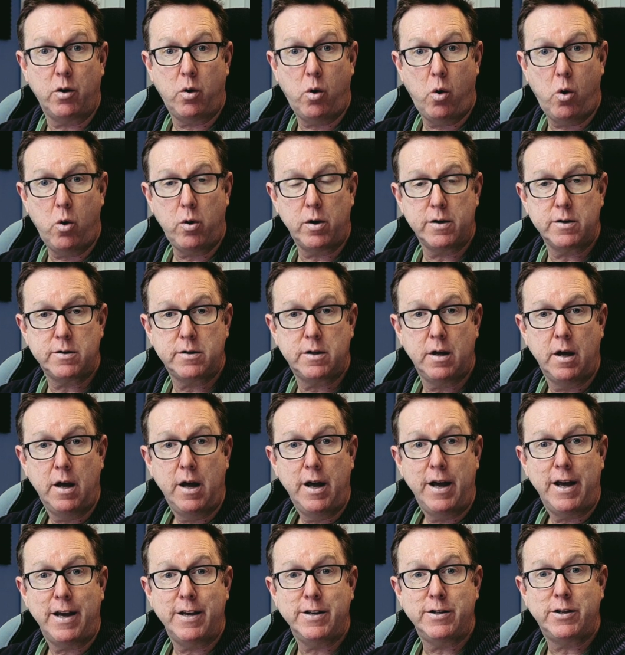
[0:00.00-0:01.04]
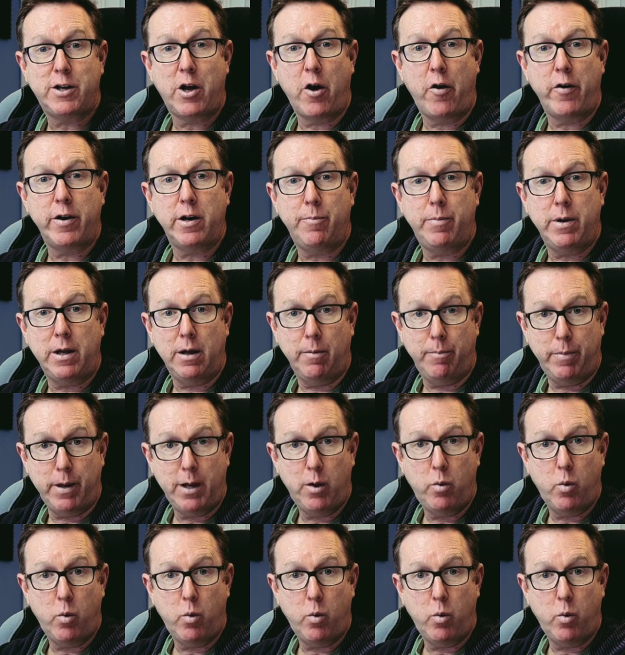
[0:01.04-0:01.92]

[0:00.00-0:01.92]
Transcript: August is going to be a big